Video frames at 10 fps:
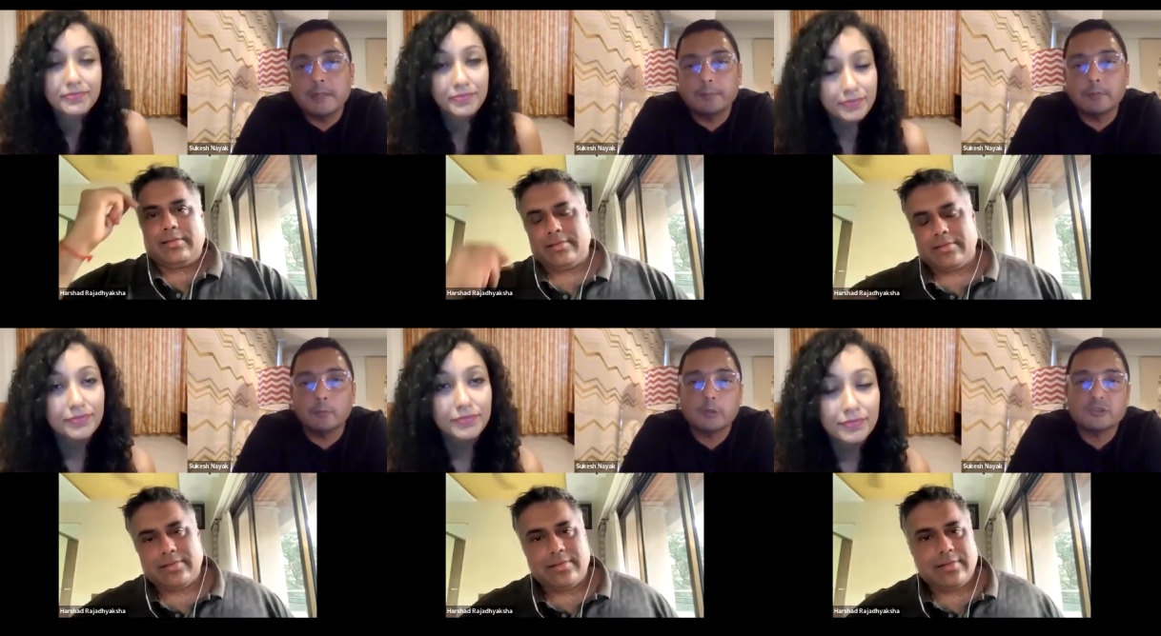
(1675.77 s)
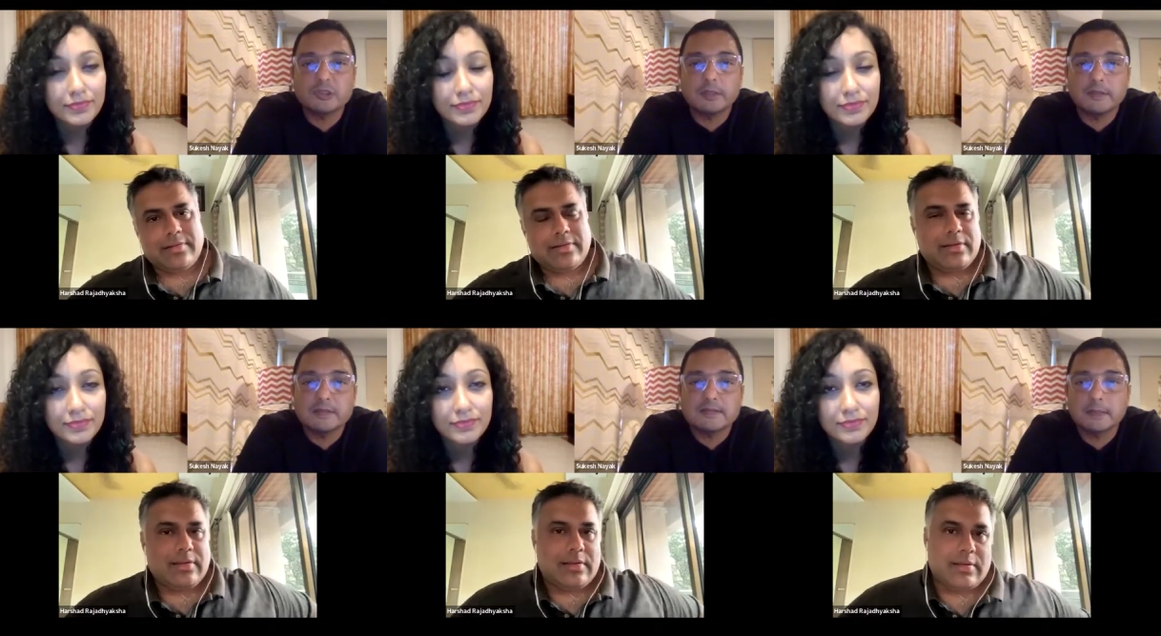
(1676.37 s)
Speaker 1: people
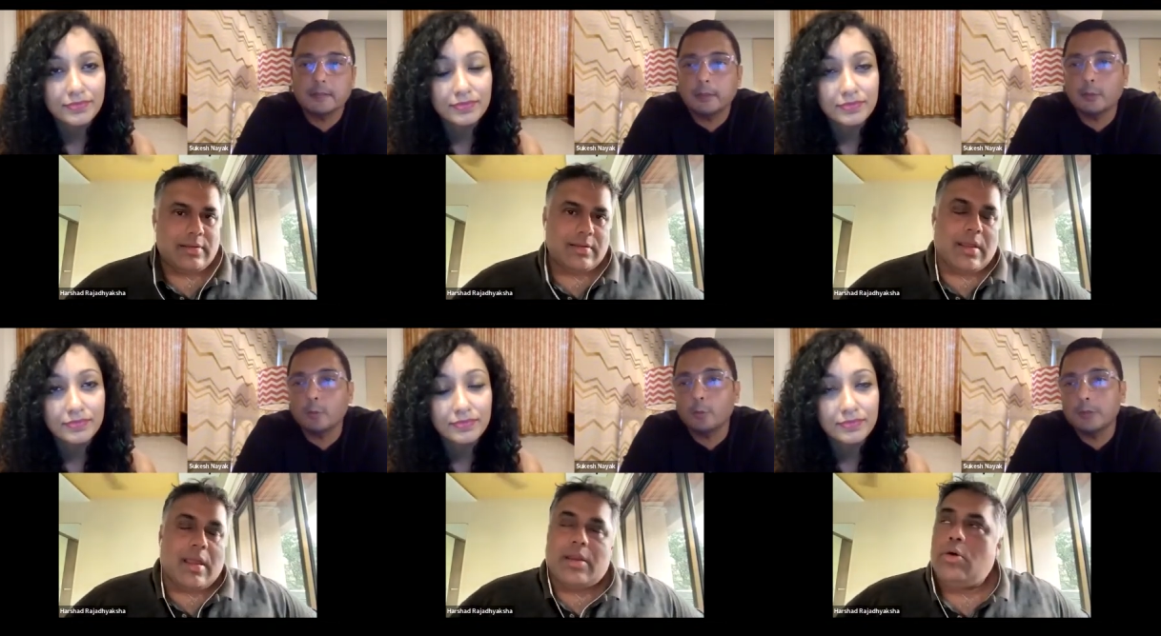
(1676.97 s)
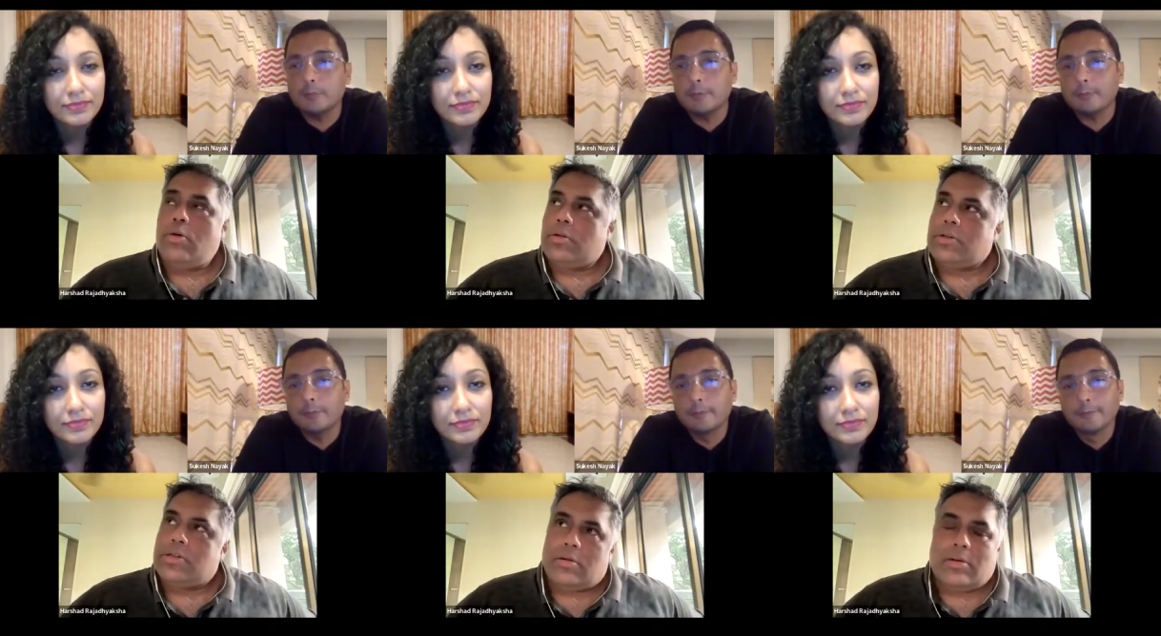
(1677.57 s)
watching this and you know no
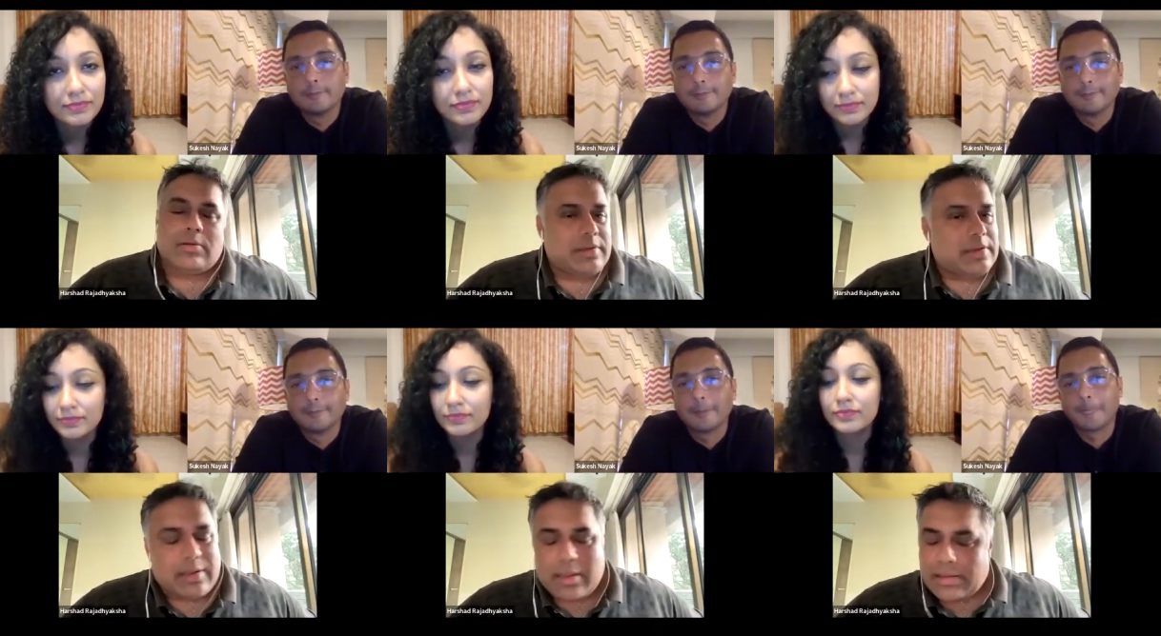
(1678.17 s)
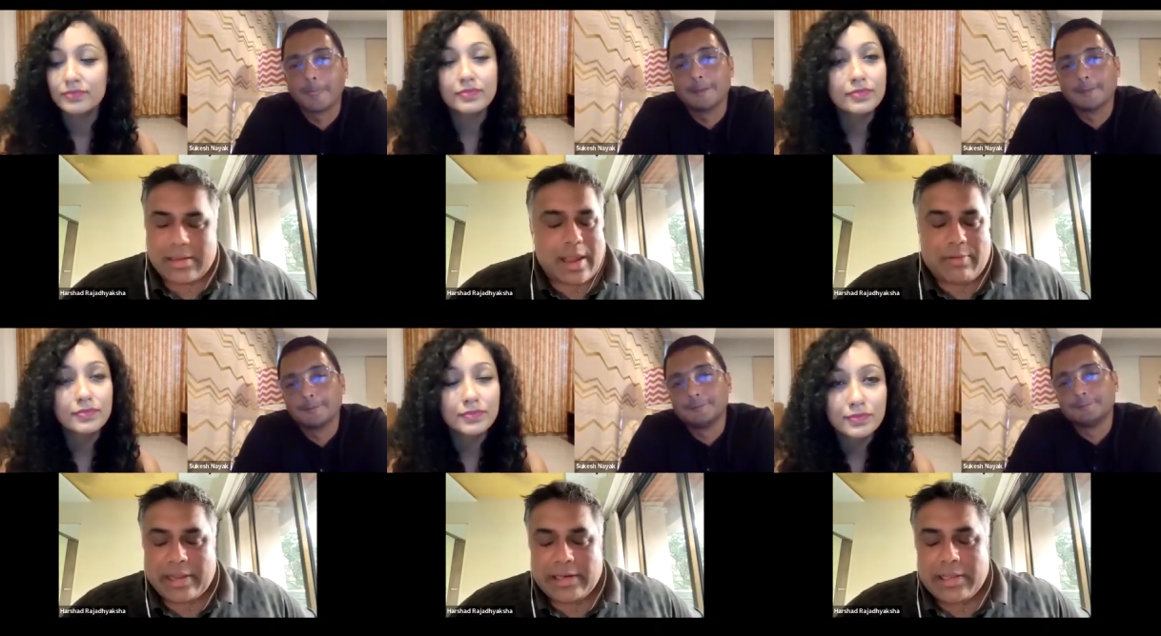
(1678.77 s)
so
Speaker 2: yeah
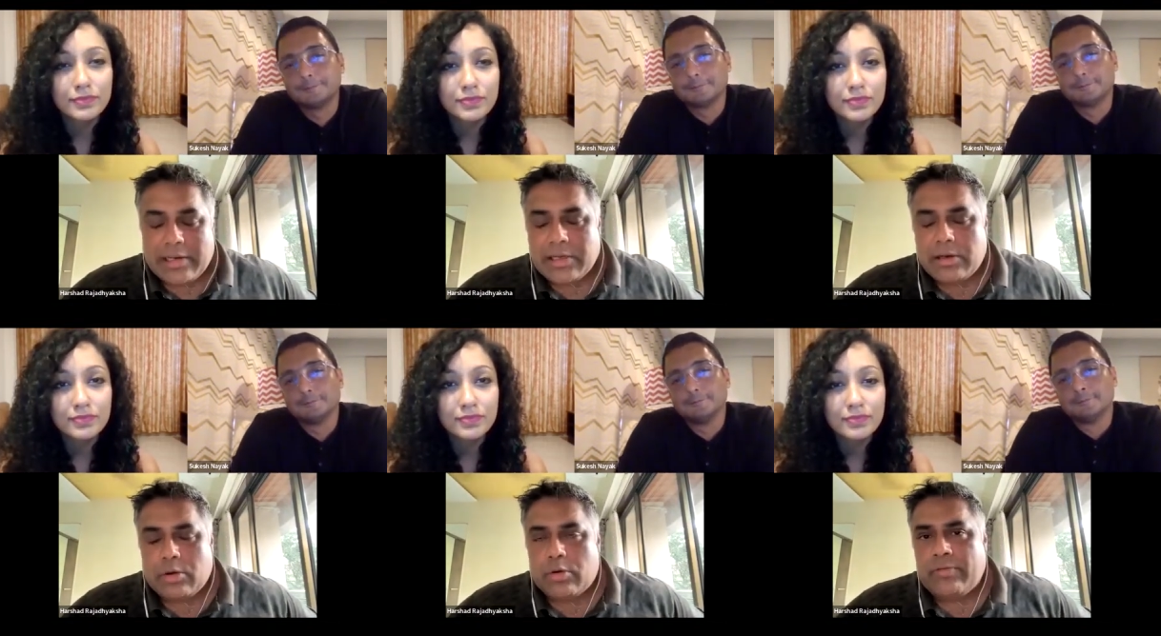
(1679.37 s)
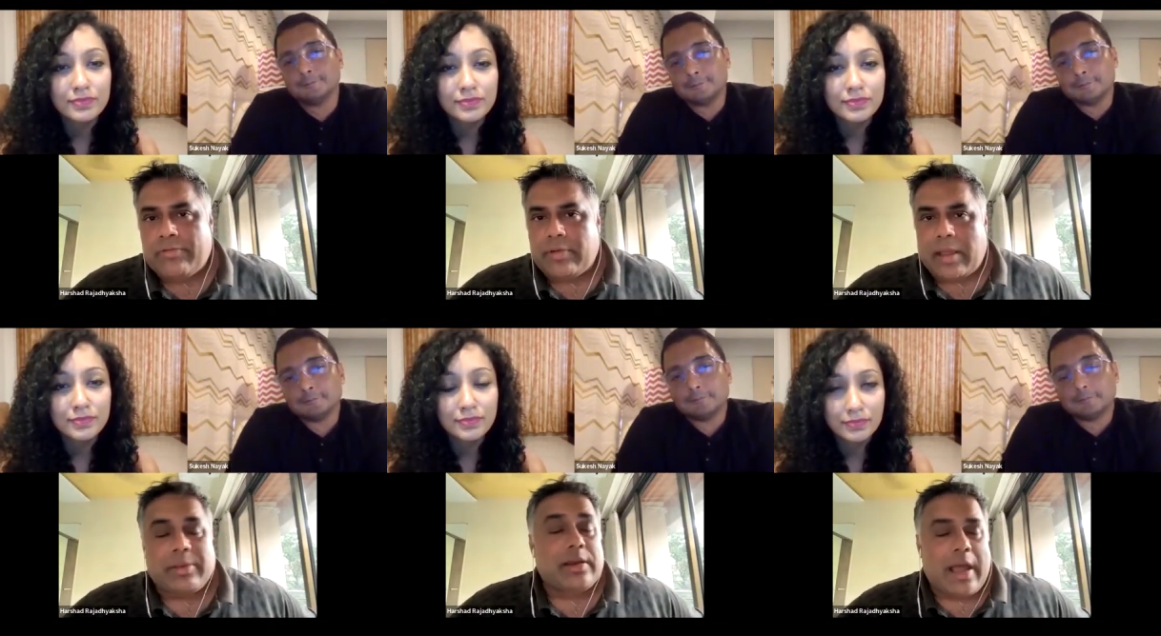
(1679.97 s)
while there is a lot of
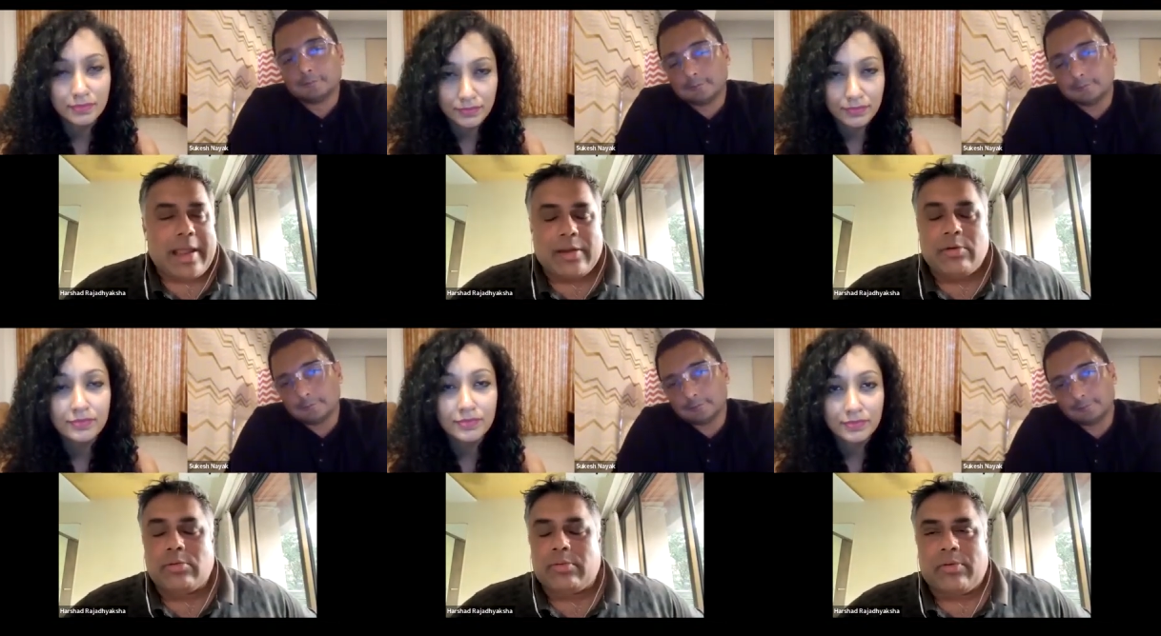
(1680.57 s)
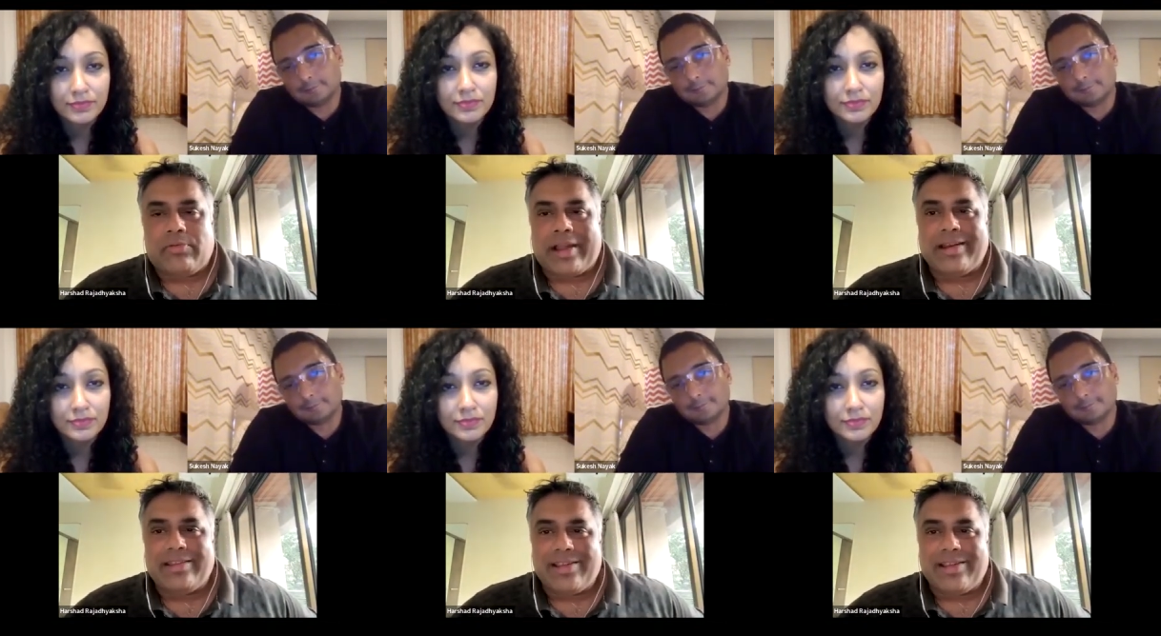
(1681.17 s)
i mean i know uh, forget